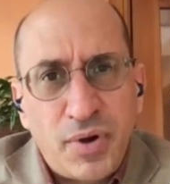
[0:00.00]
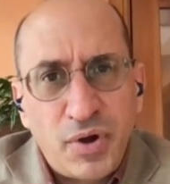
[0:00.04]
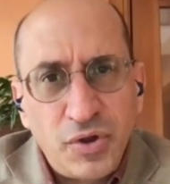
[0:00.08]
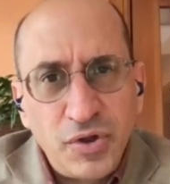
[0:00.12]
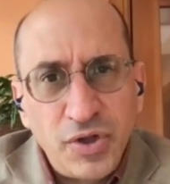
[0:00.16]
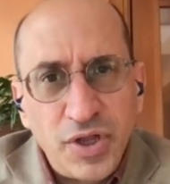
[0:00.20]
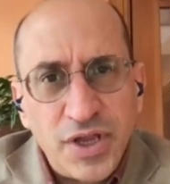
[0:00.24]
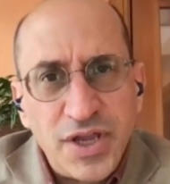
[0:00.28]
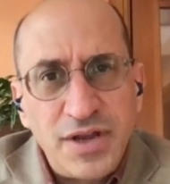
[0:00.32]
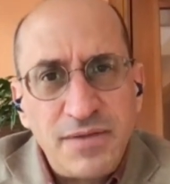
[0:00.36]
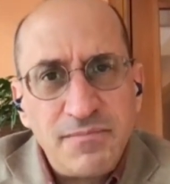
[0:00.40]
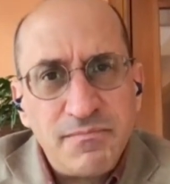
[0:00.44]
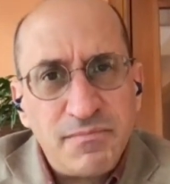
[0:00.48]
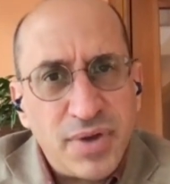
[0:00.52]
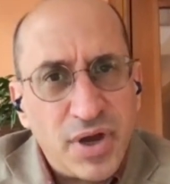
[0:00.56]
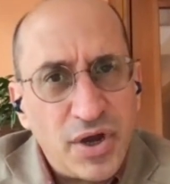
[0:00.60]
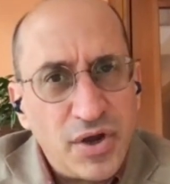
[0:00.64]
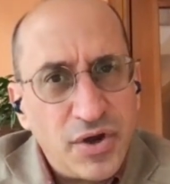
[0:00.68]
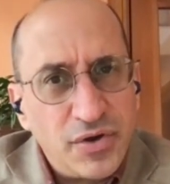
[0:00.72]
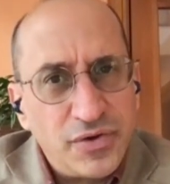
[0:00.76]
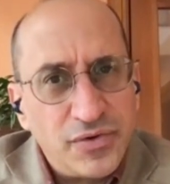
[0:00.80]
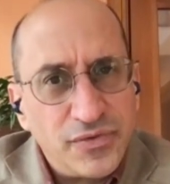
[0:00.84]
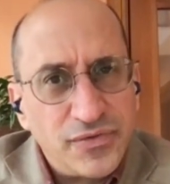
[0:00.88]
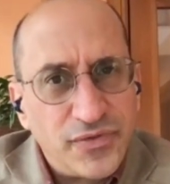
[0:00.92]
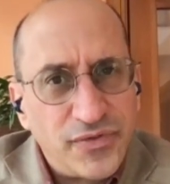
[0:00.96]
pulling
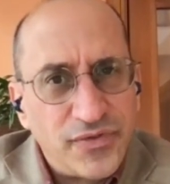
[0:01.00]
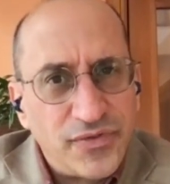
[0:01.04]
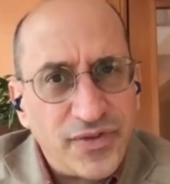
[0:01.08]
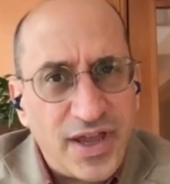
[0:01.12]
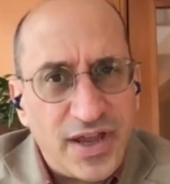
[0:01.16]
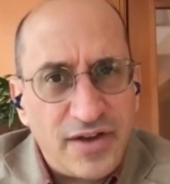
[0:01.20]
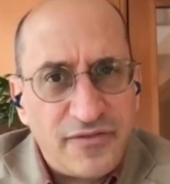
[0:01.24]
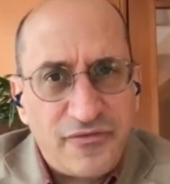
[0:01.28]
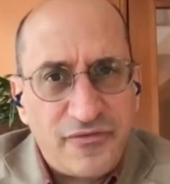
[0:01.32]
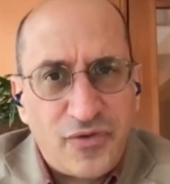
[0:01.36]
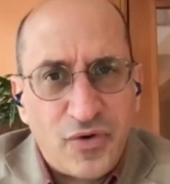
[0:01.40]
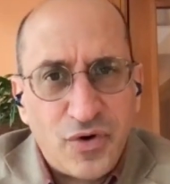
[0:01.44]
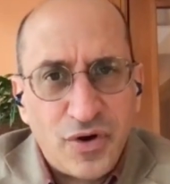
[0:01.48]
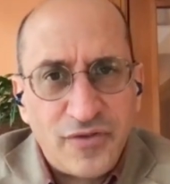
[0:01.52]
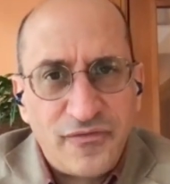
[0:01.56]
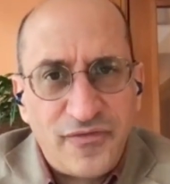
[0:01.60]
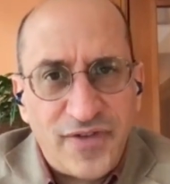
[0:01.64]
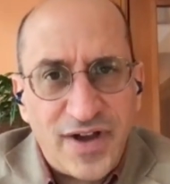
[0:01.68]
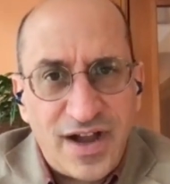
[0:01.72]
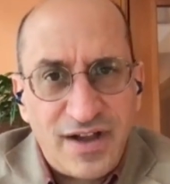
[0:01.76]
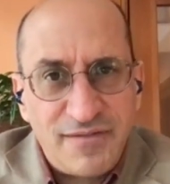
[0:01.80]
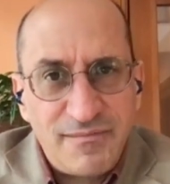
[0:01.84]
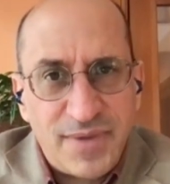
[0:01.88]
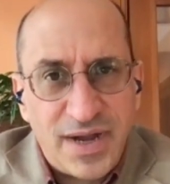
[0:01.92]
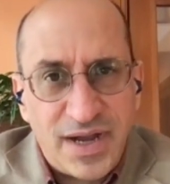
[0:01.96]
boats at 4 or
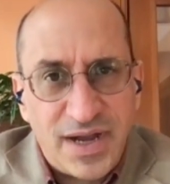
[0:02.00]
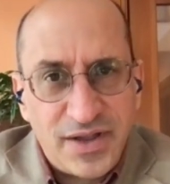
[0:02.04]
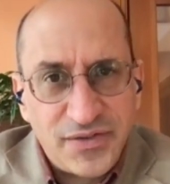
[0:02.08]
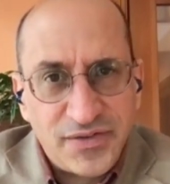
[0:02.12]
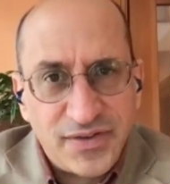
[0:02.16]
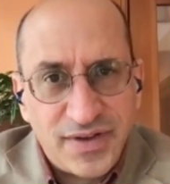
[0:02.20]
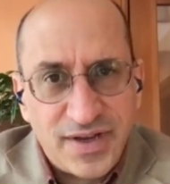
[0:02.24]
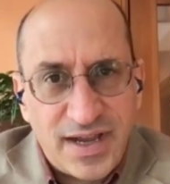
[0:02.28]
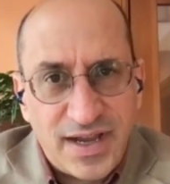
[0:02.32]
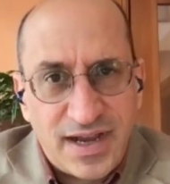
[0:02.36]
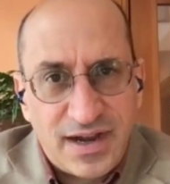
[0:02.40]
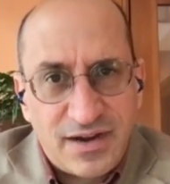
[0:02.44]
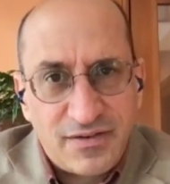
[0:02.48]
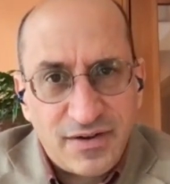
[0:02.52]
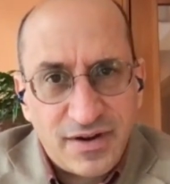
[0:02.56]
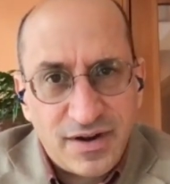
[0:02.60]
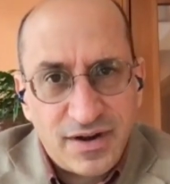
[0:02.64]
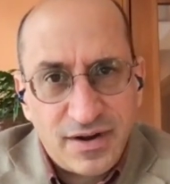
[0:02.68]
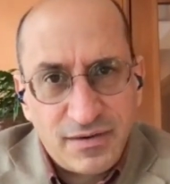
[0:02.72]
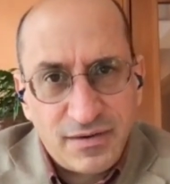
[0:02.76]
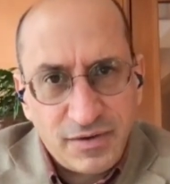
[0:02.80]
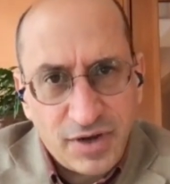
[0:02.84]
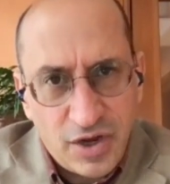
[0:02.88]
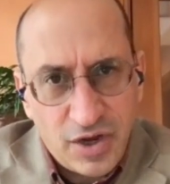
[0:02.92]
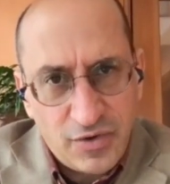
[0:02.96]
5 miles an
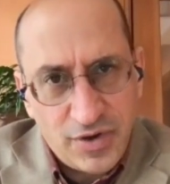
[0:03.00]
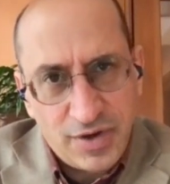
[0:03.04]
hour,